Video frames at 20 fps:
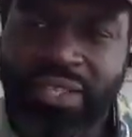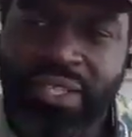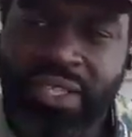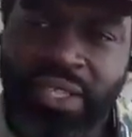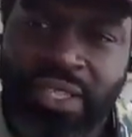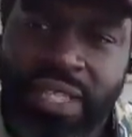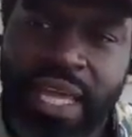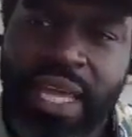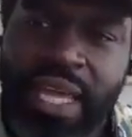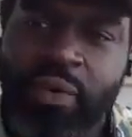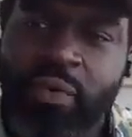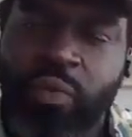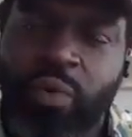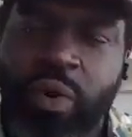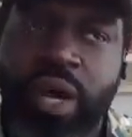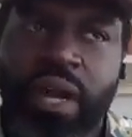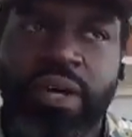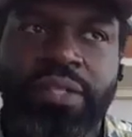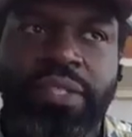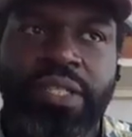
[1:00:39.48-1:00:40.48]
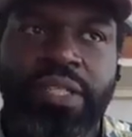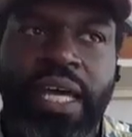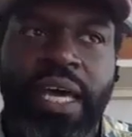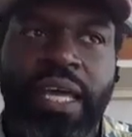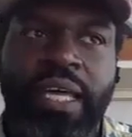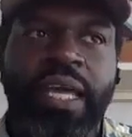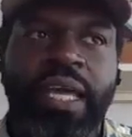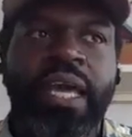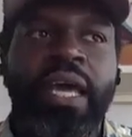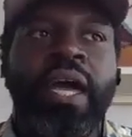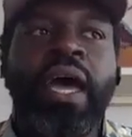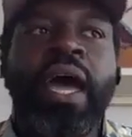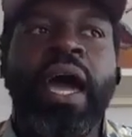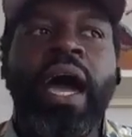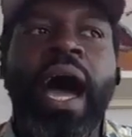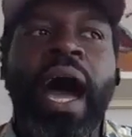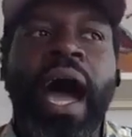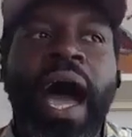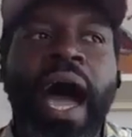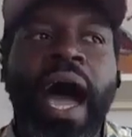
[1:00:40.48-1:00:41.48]
this thing where it's like,
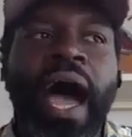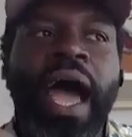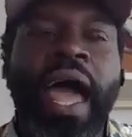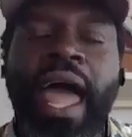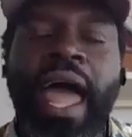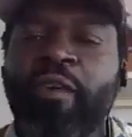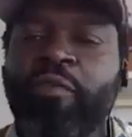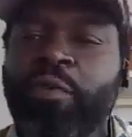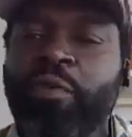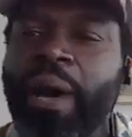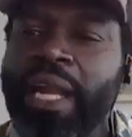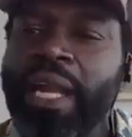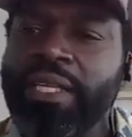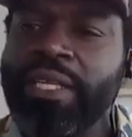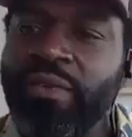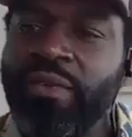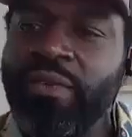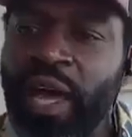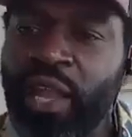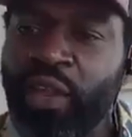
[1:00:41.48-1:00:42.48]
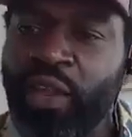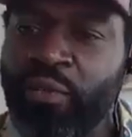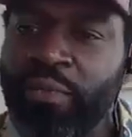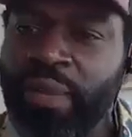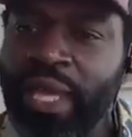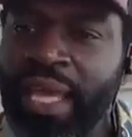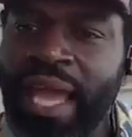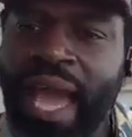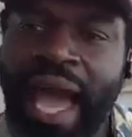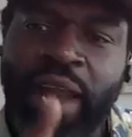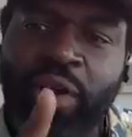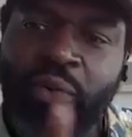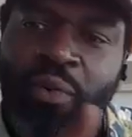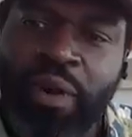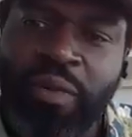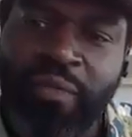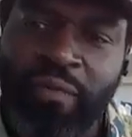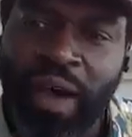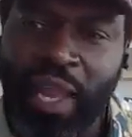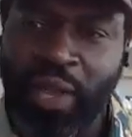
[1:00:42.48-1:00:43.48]
everybody should follow me. I don't
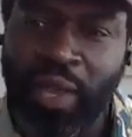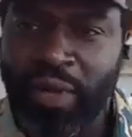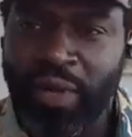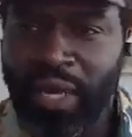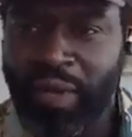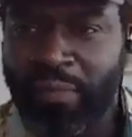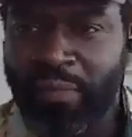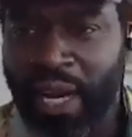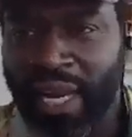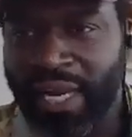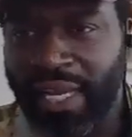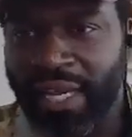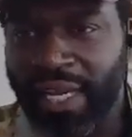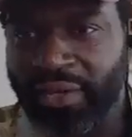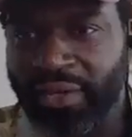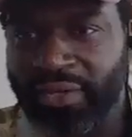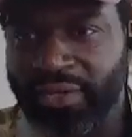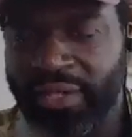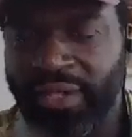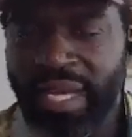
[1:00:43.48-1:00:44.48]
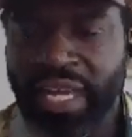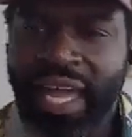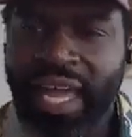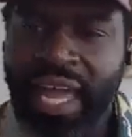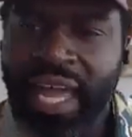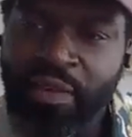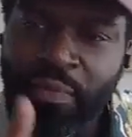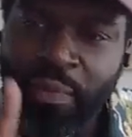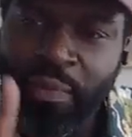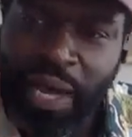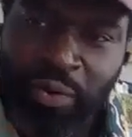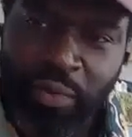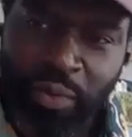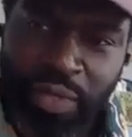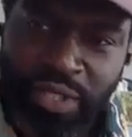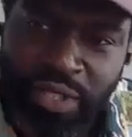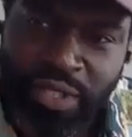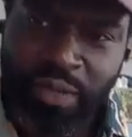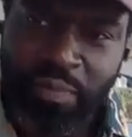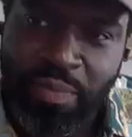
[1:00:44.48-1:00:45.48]
want to follow anybody else. Everybody
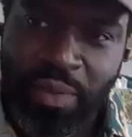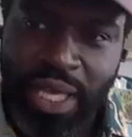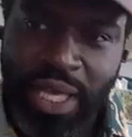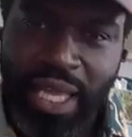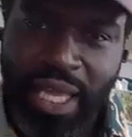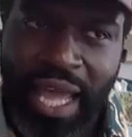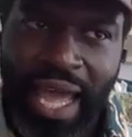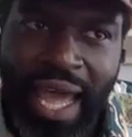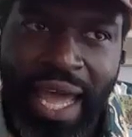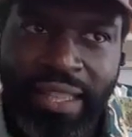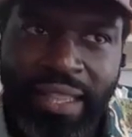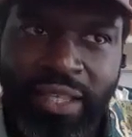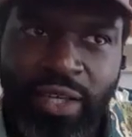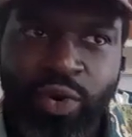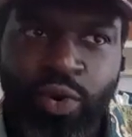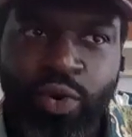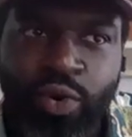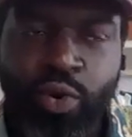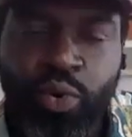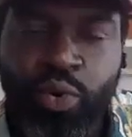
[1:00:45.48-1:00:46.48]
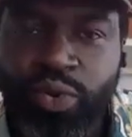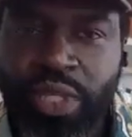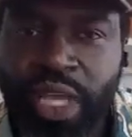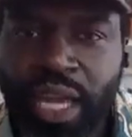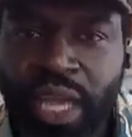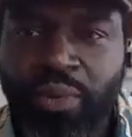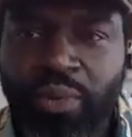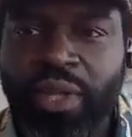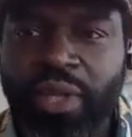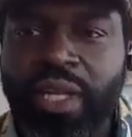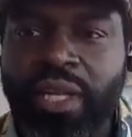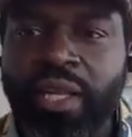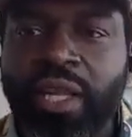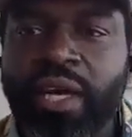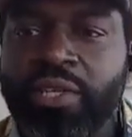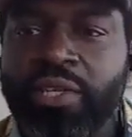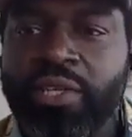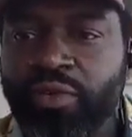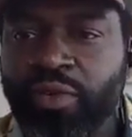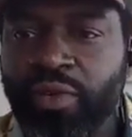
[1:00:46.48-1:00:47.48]
wants to be at the cool table in the
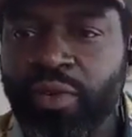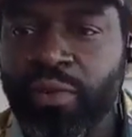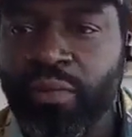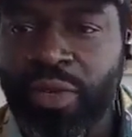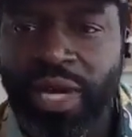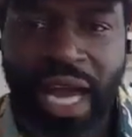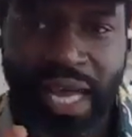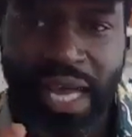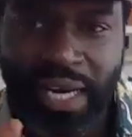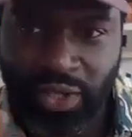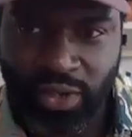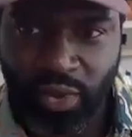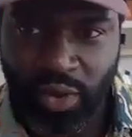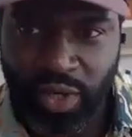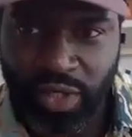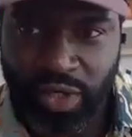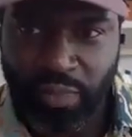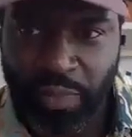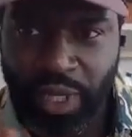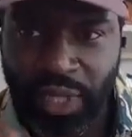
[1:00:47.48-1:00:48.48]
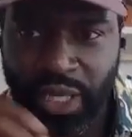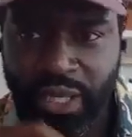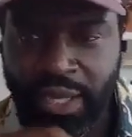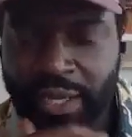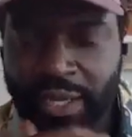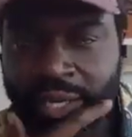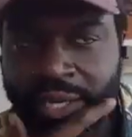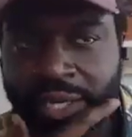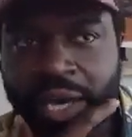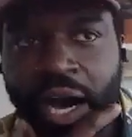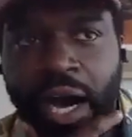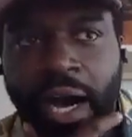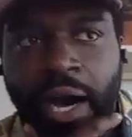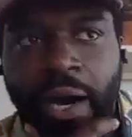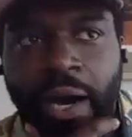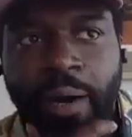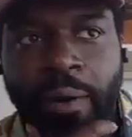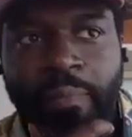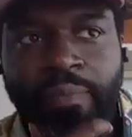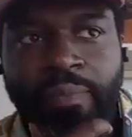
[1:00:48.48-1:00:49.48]
lunchroom, kind of, so to speak.
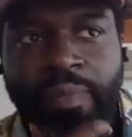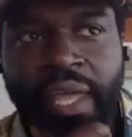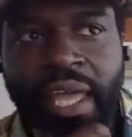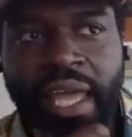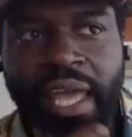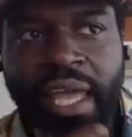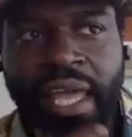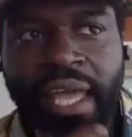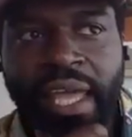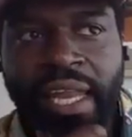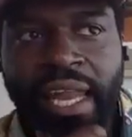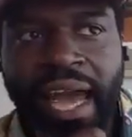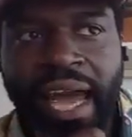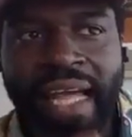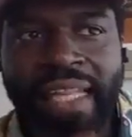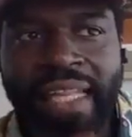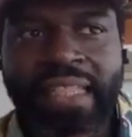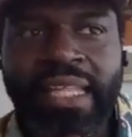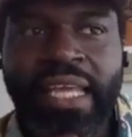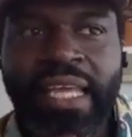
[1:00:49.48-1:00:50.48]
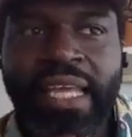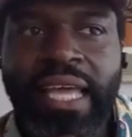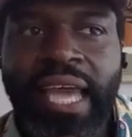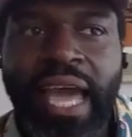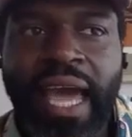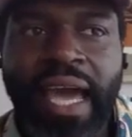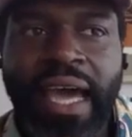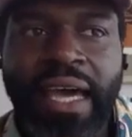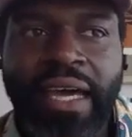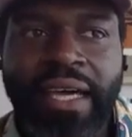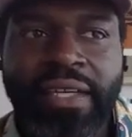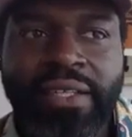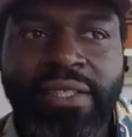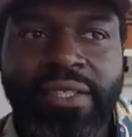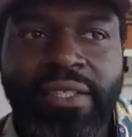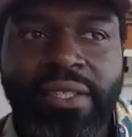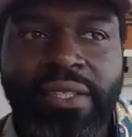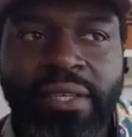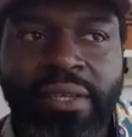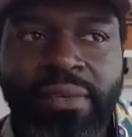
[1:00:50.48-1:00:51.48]
And I think as